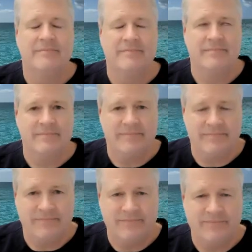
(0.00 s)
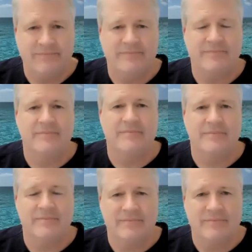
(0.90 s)

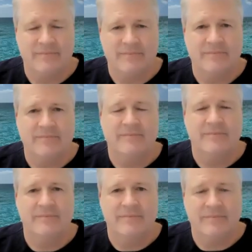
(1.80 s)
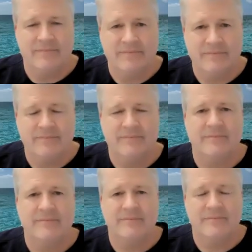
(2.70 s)

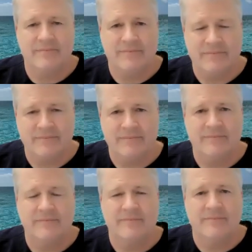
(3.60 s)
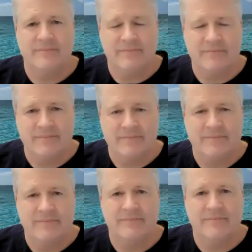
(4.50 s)

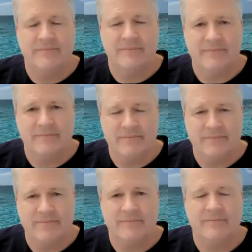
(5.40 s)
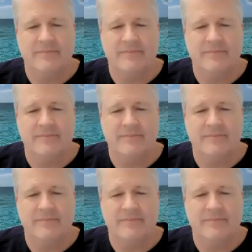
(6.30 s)
(not speaking)